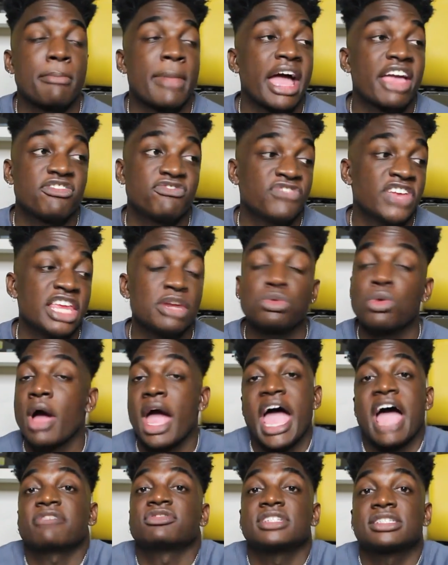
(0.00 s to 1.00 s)
My feet will
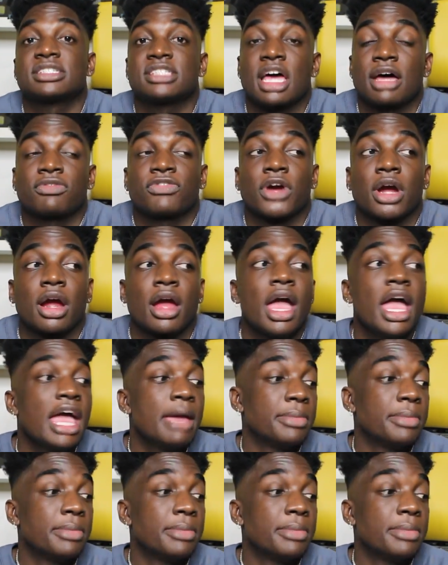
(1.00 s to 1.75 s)
have to suffer